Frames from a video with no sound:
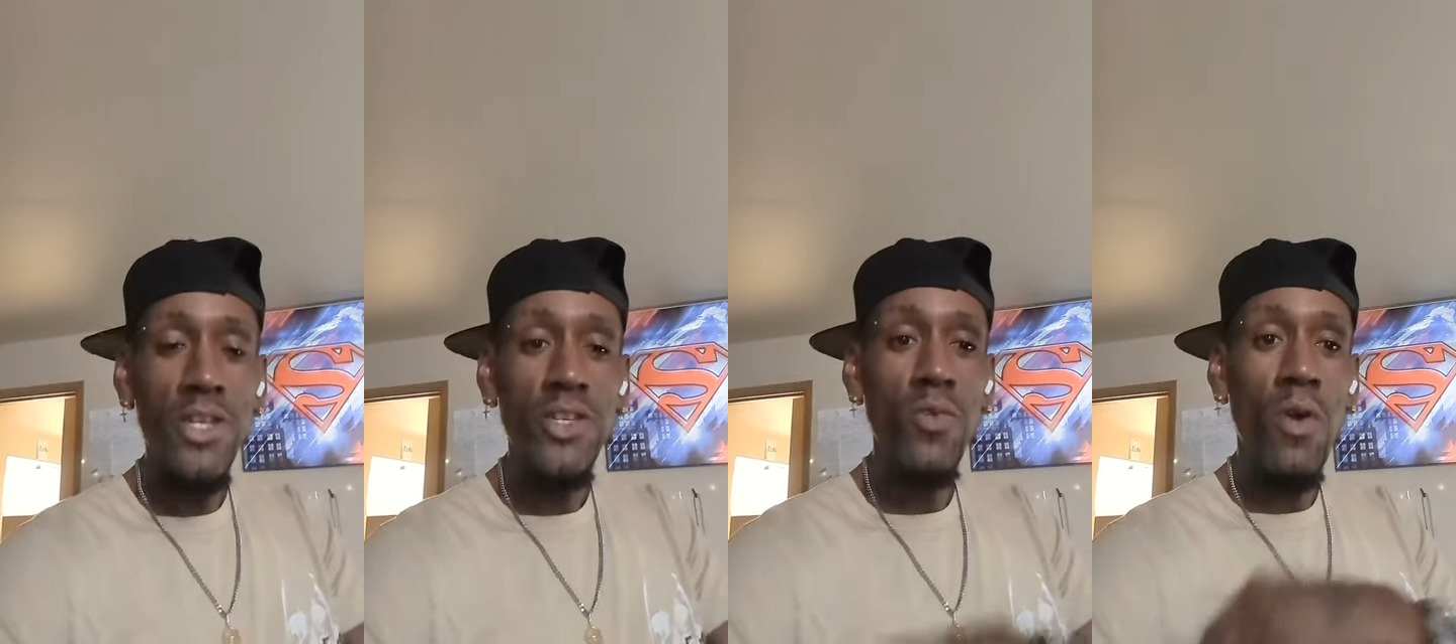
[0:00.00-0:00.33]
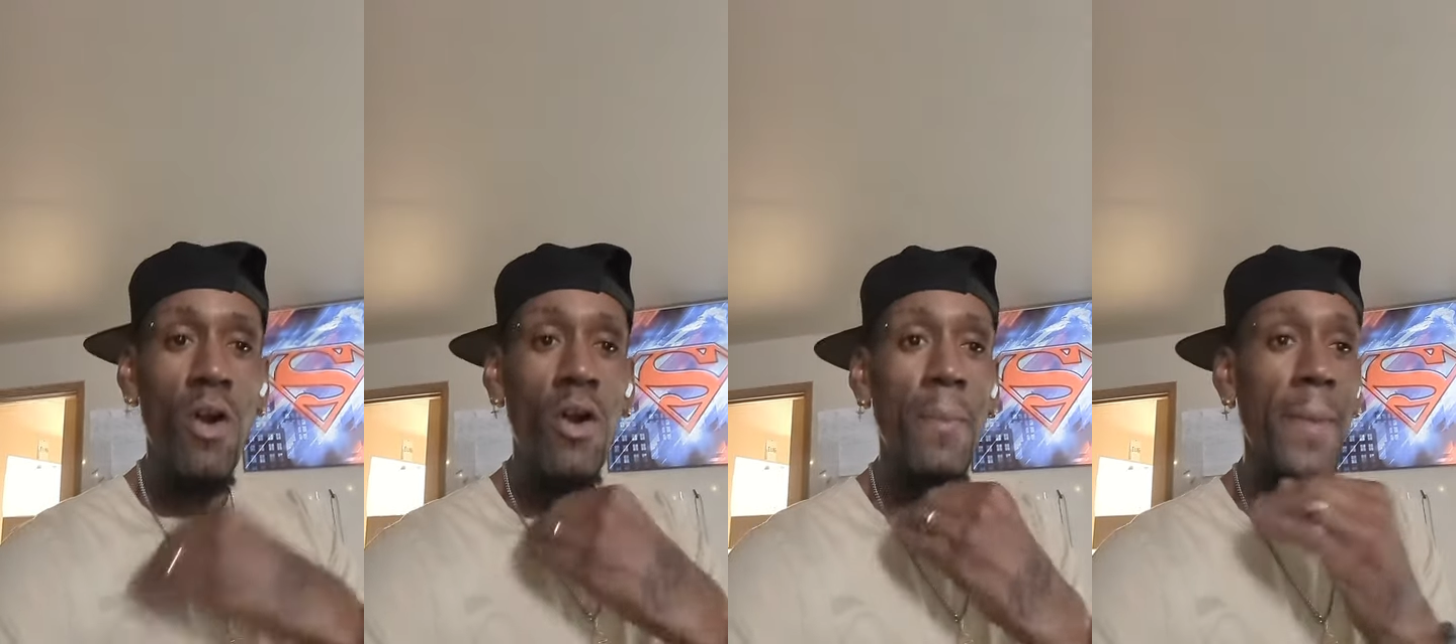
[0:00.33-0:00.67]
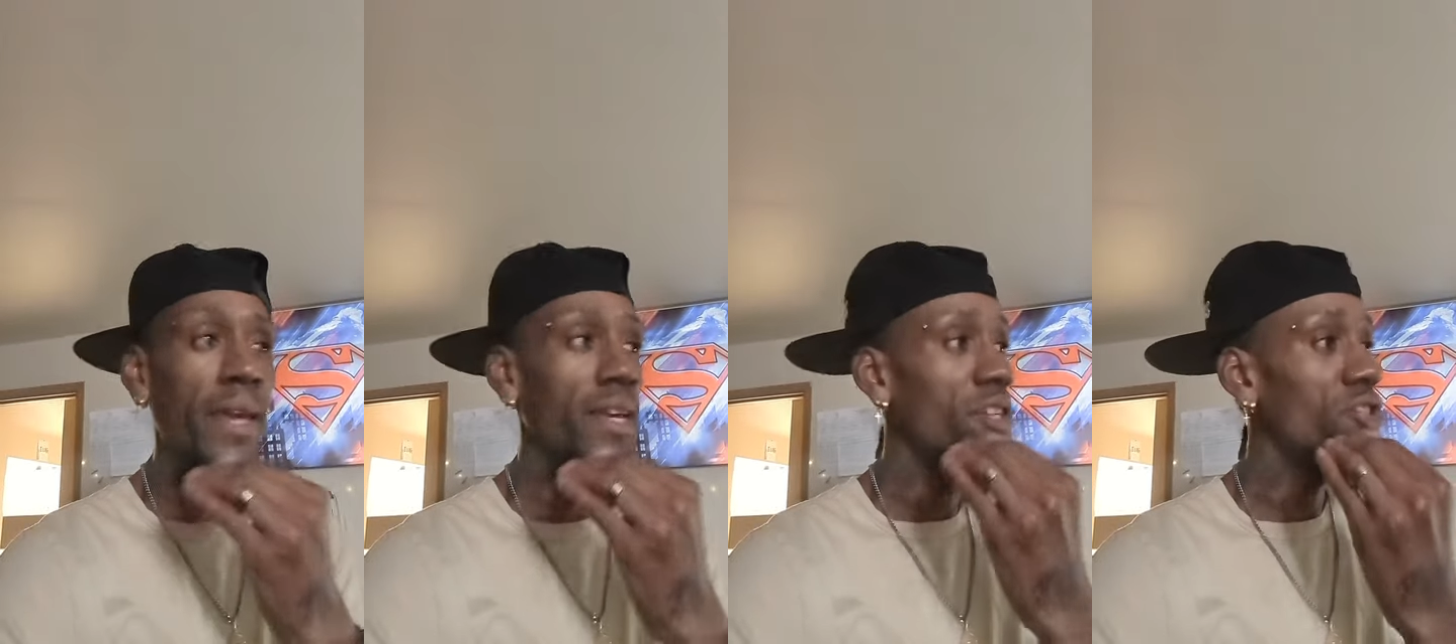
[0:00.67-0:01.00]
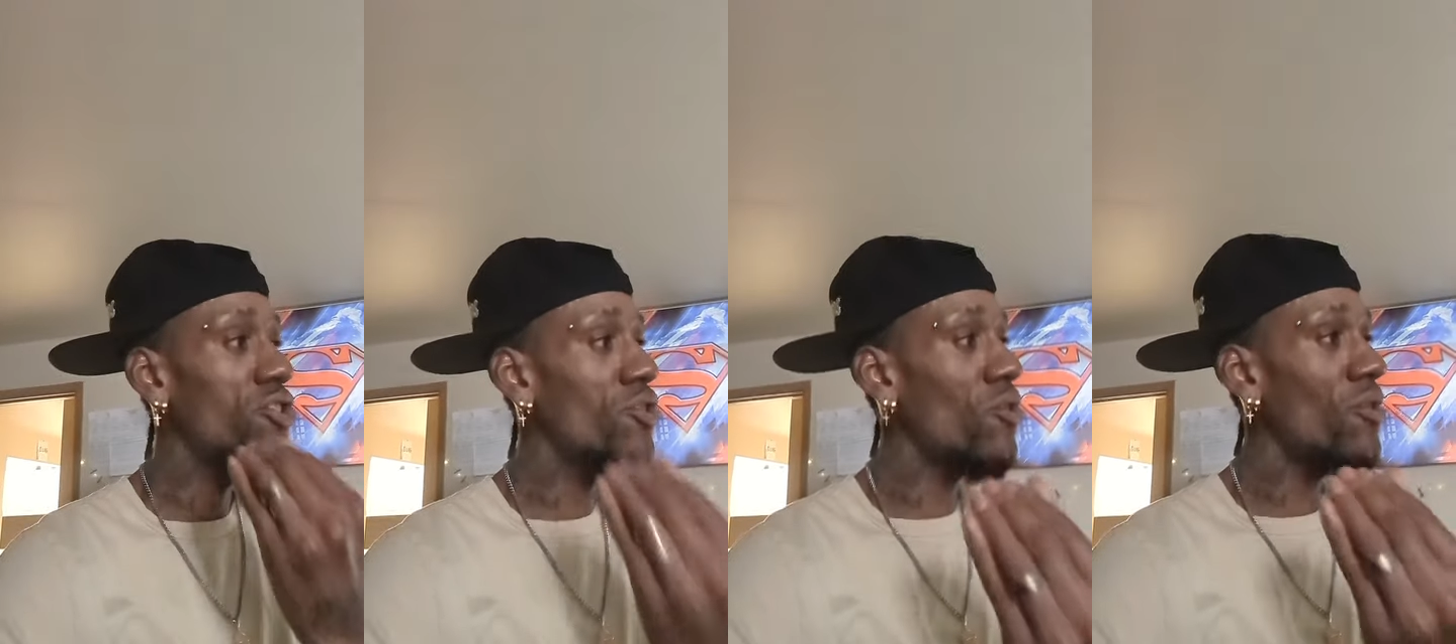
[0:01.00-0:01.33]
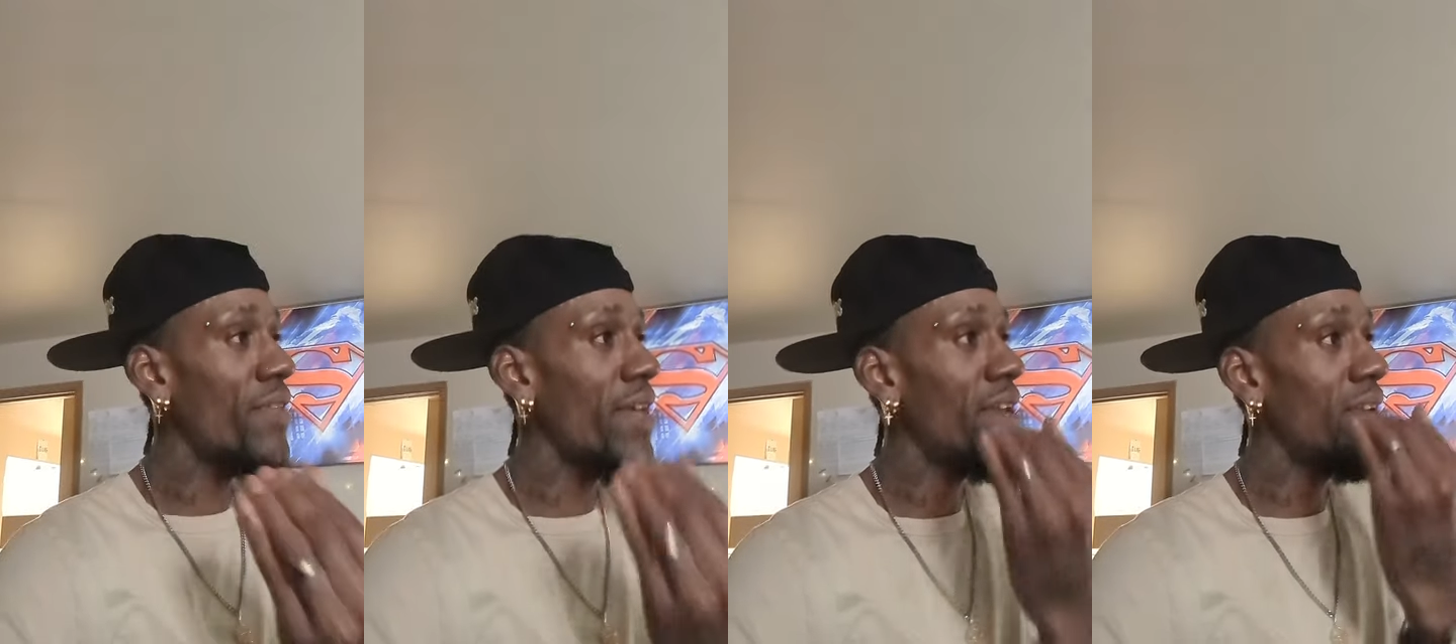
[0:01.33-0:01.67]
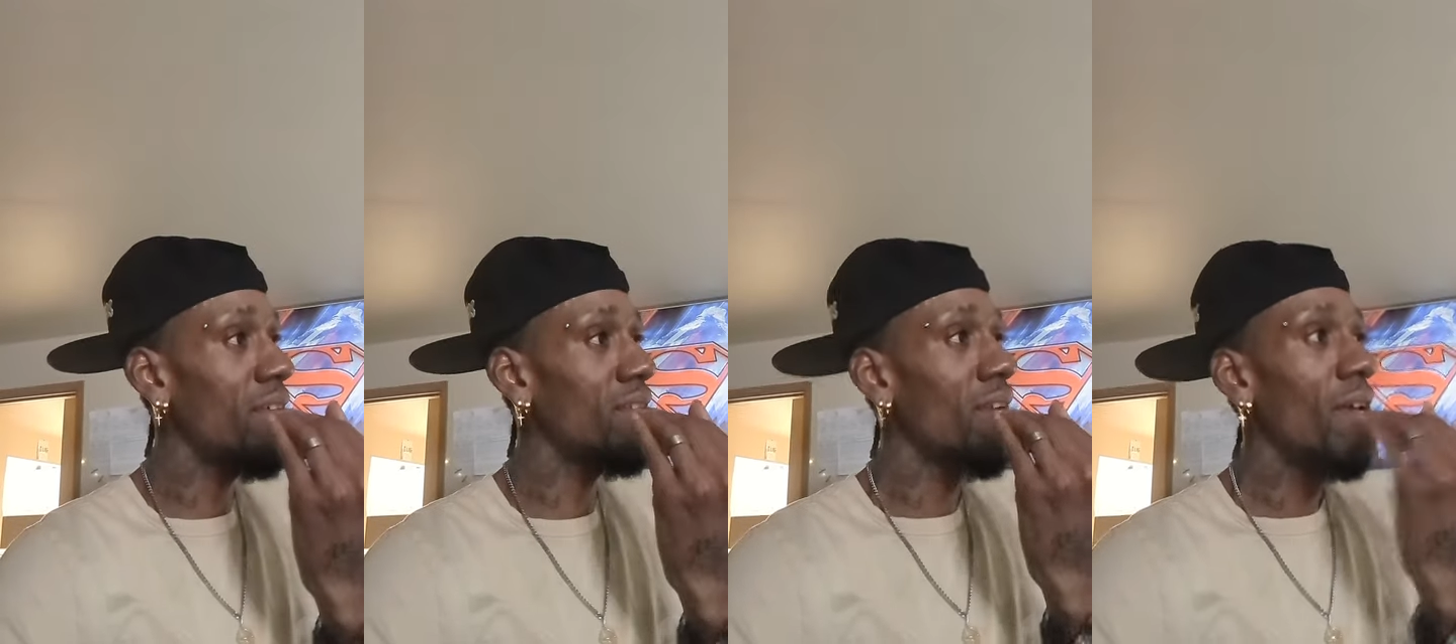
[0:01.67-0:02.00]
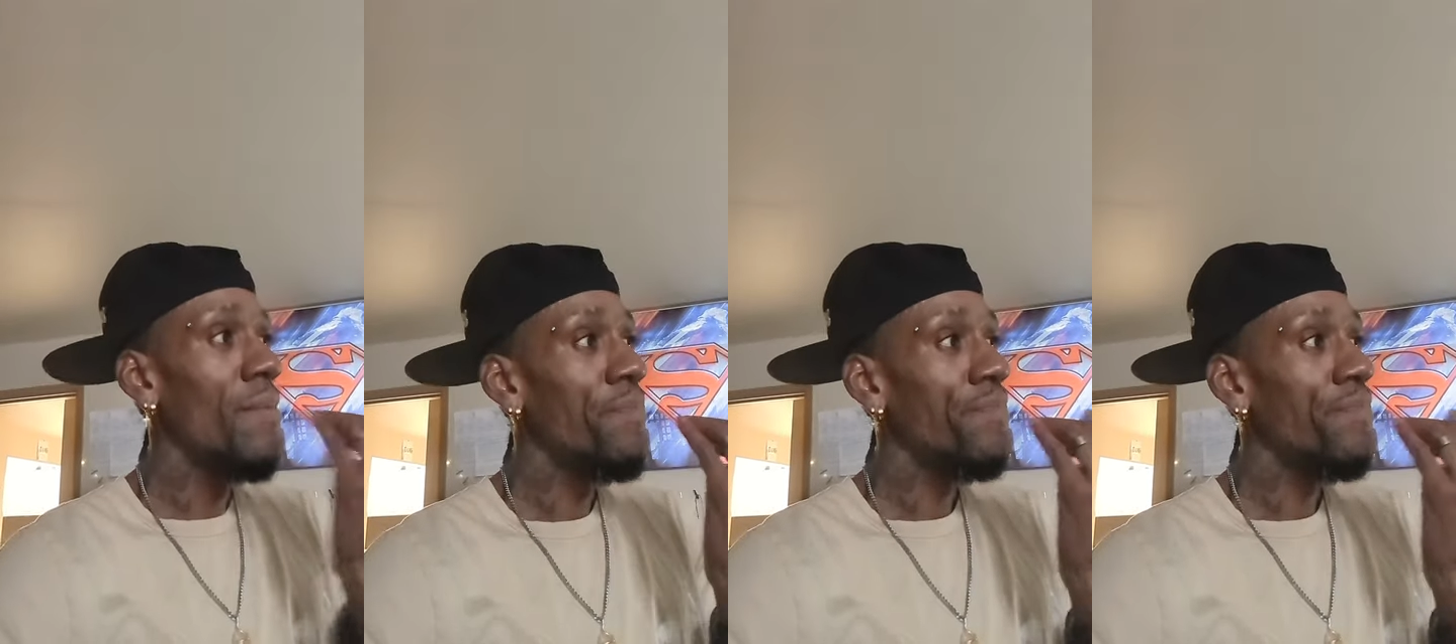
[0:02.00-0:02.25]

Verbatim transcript: You are making sure that it is